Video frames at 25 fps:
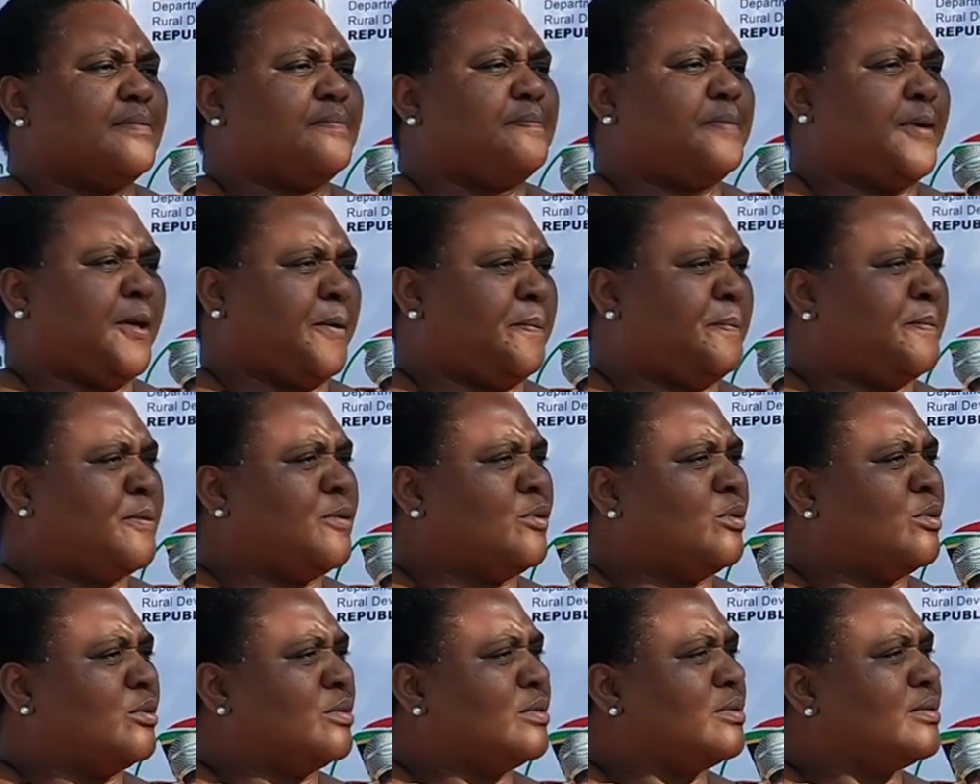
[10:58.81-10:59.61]

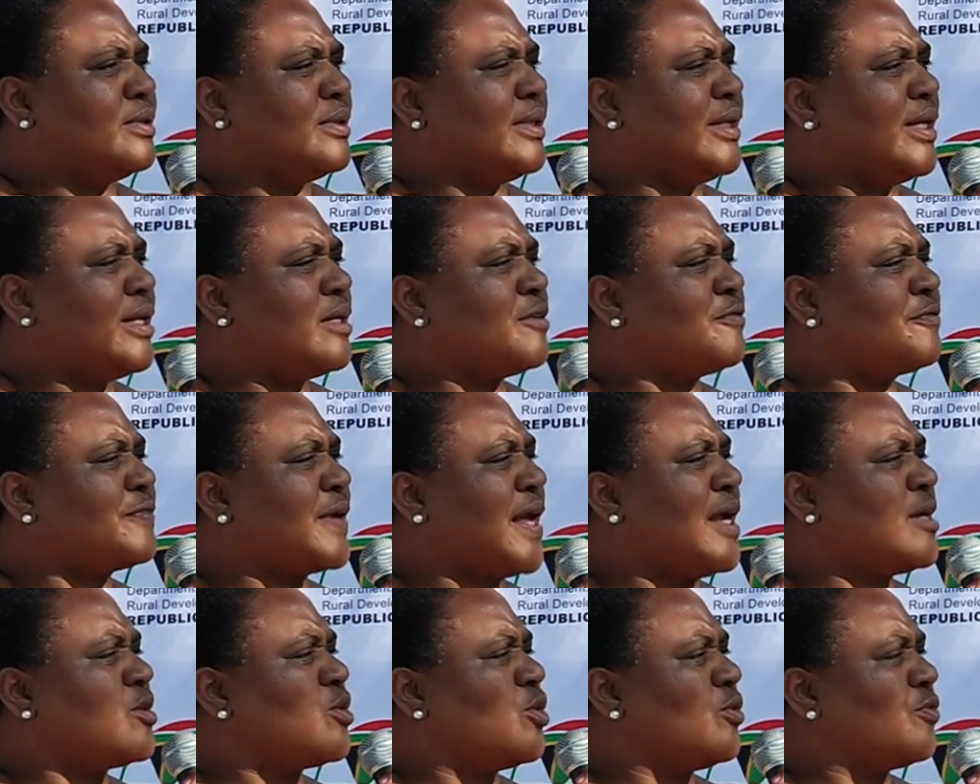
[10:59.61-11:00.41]
people in
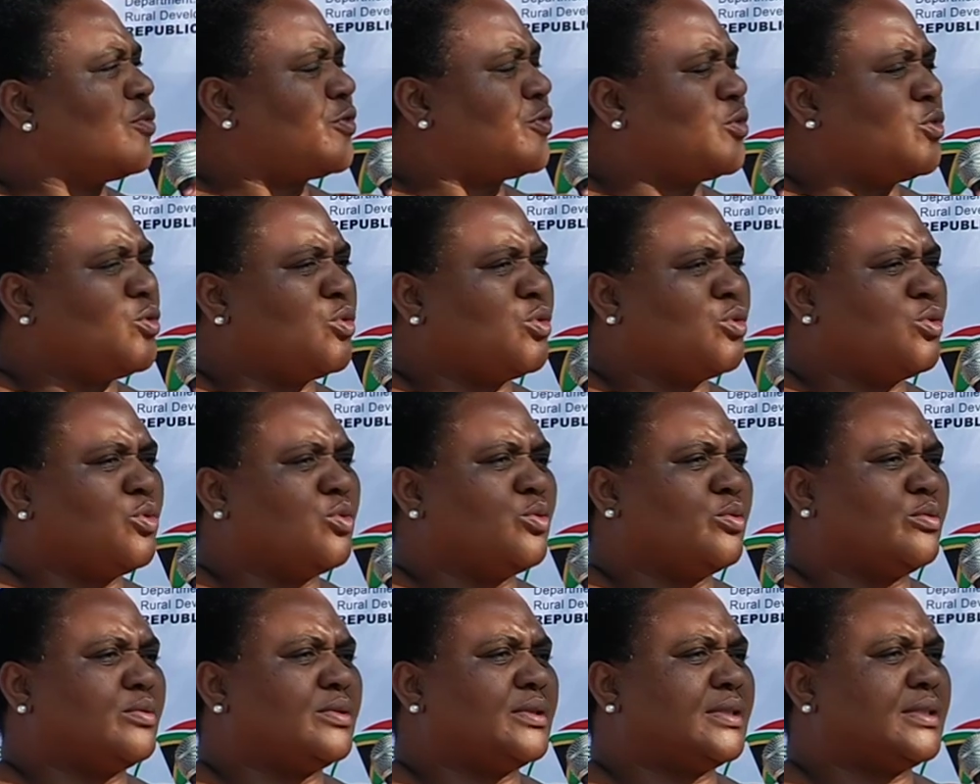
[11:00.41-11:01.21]
front
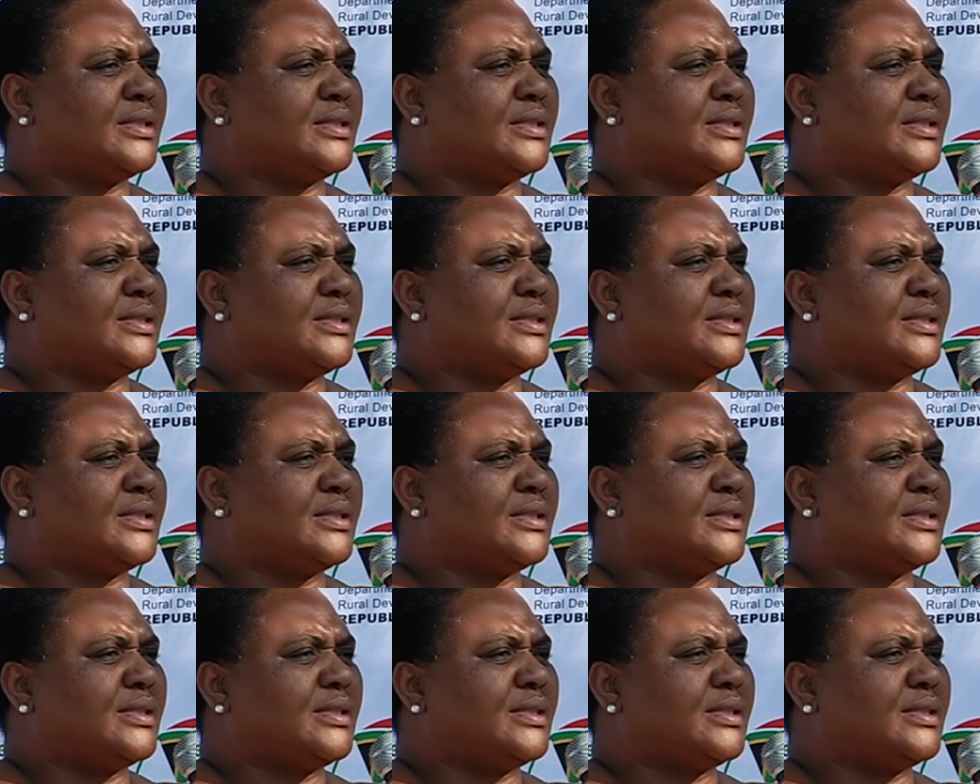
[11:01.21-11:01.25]
you,